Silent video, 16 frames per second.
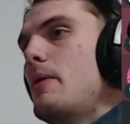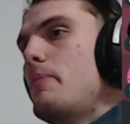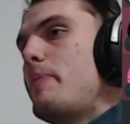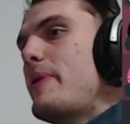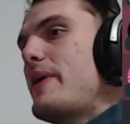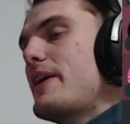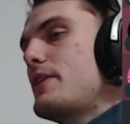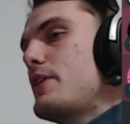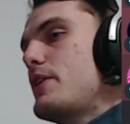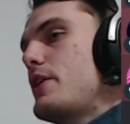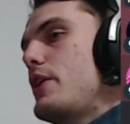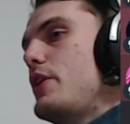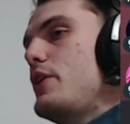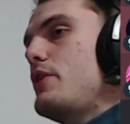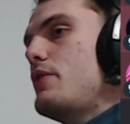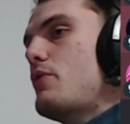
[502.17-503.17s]

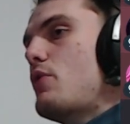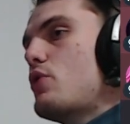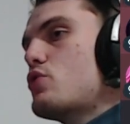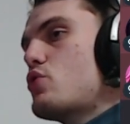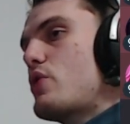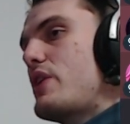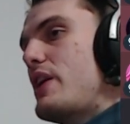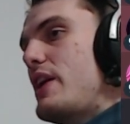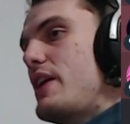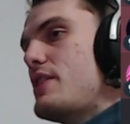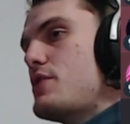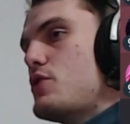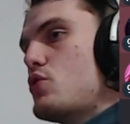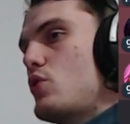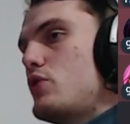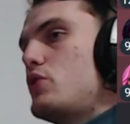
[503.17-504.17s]
Practically, mm-hmm. also Cleanse
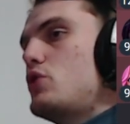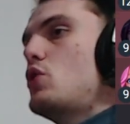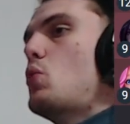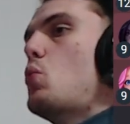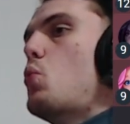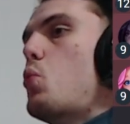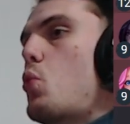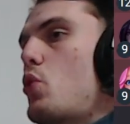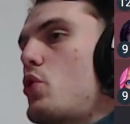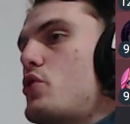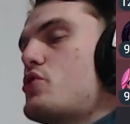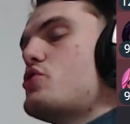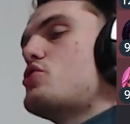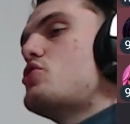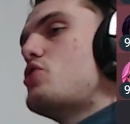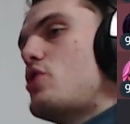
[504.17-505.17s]
is not the
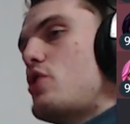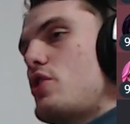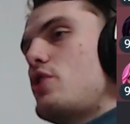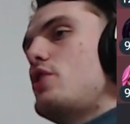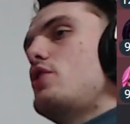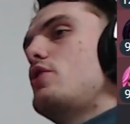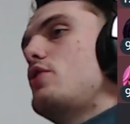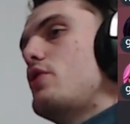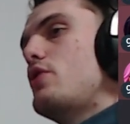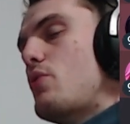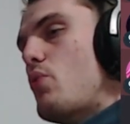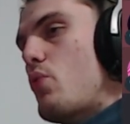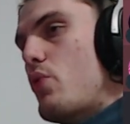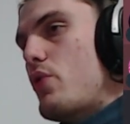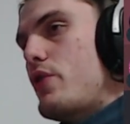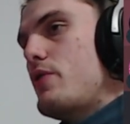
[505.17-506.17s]
worst thing in the
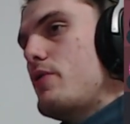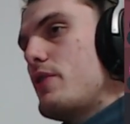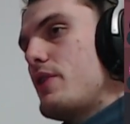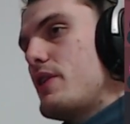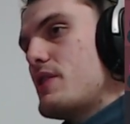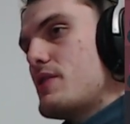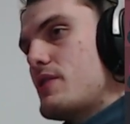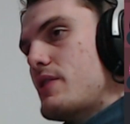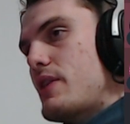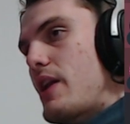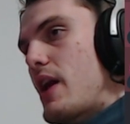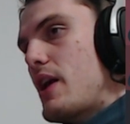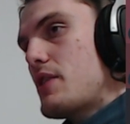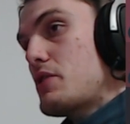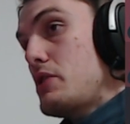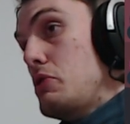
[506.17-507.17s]
world against
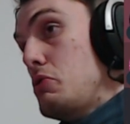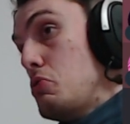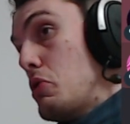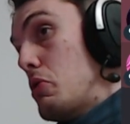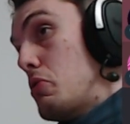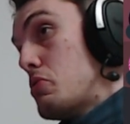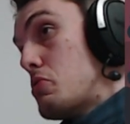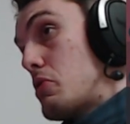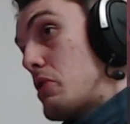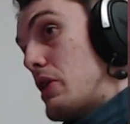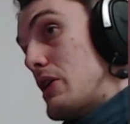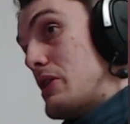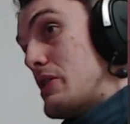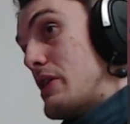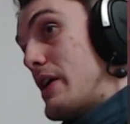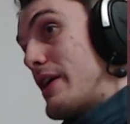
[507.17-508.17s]
and You can also
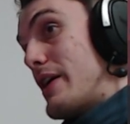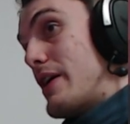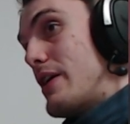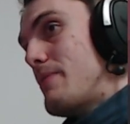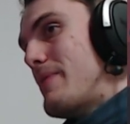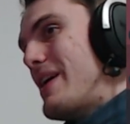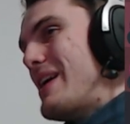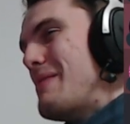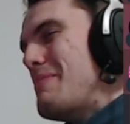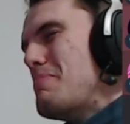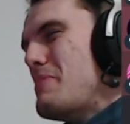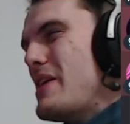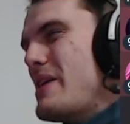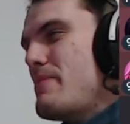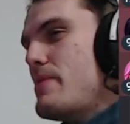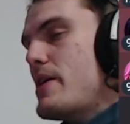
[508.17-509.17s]
Cleanse mm-hmm. Hecarim and
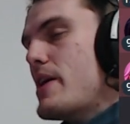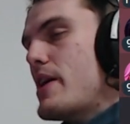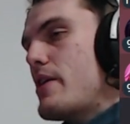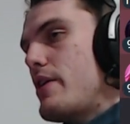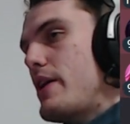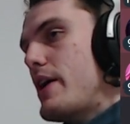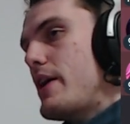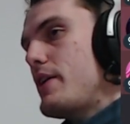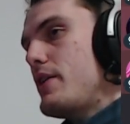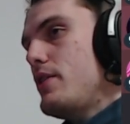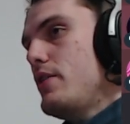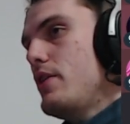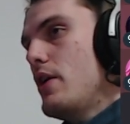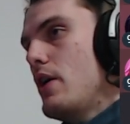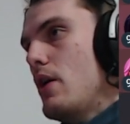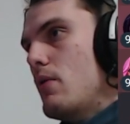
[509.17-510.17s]
maybe Aurelia E,
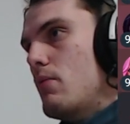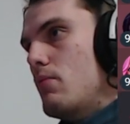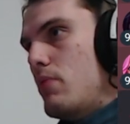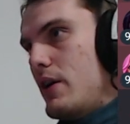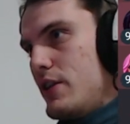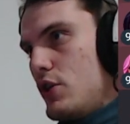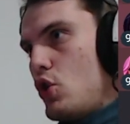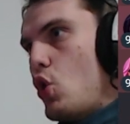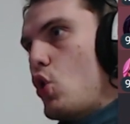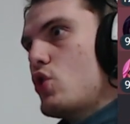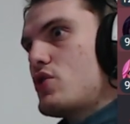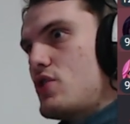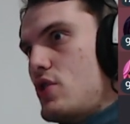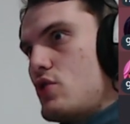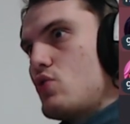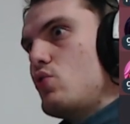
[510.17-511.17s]
but Ghost
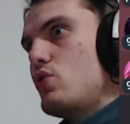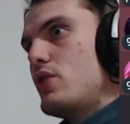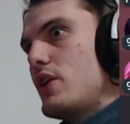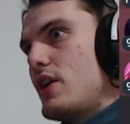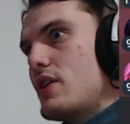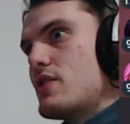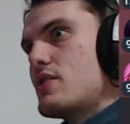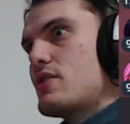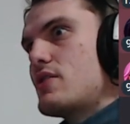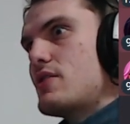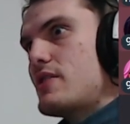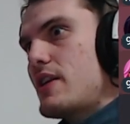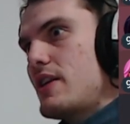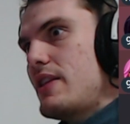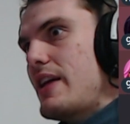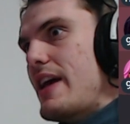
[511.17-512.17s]
mm-hmm. is good against
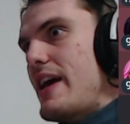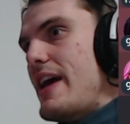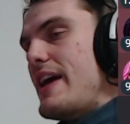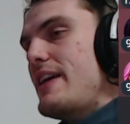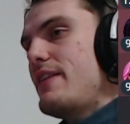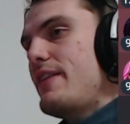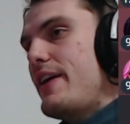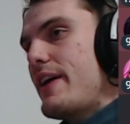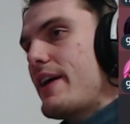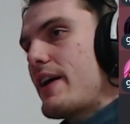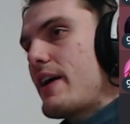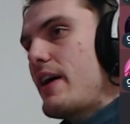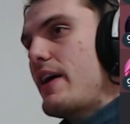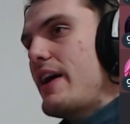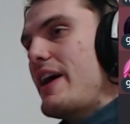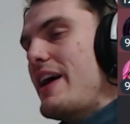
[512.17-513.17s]
Zed and
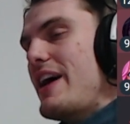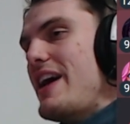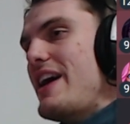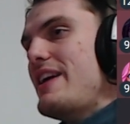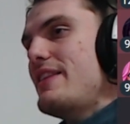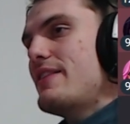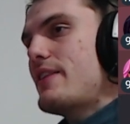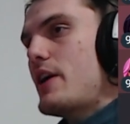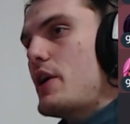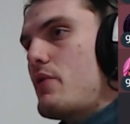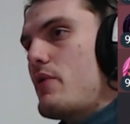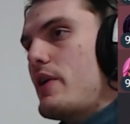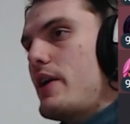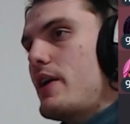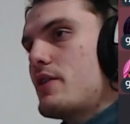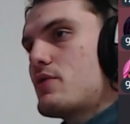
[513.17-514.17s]
Heka and
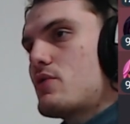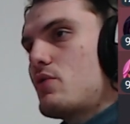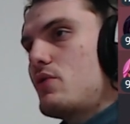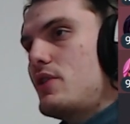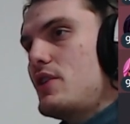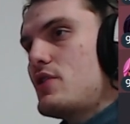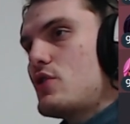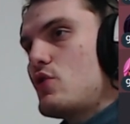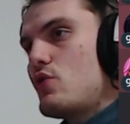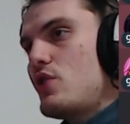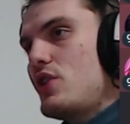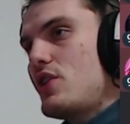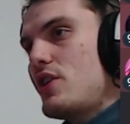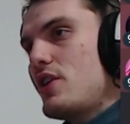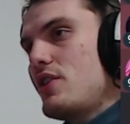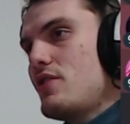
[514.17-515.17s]
Aurelia. Mm-hmm. So these three
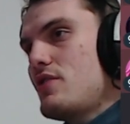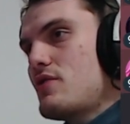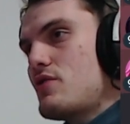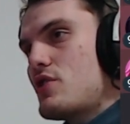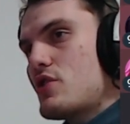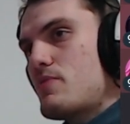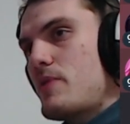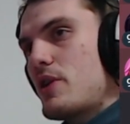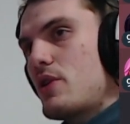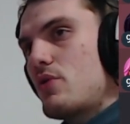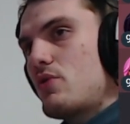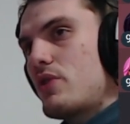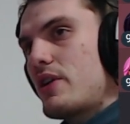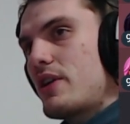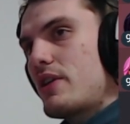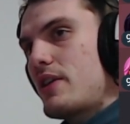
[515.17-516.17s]
things just make you
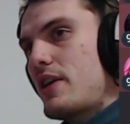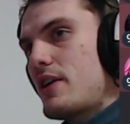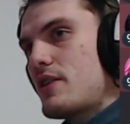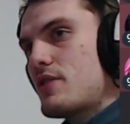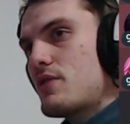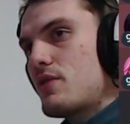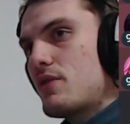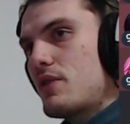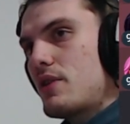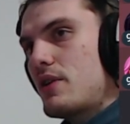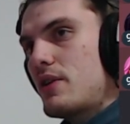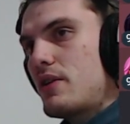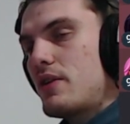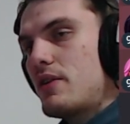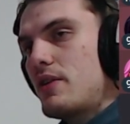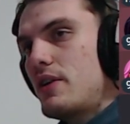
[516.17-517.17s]
take, take
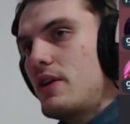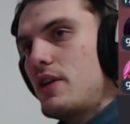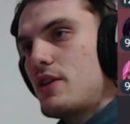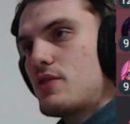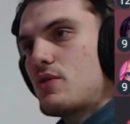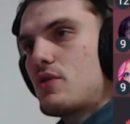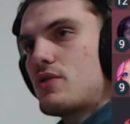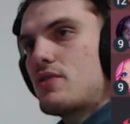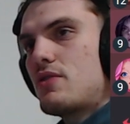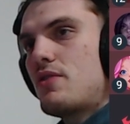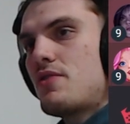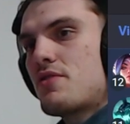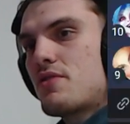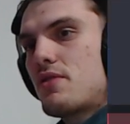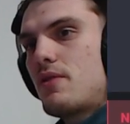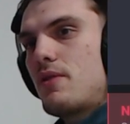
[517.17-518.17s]
uh, exhaust.
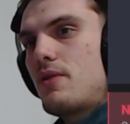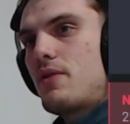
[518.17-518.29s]
Yeah.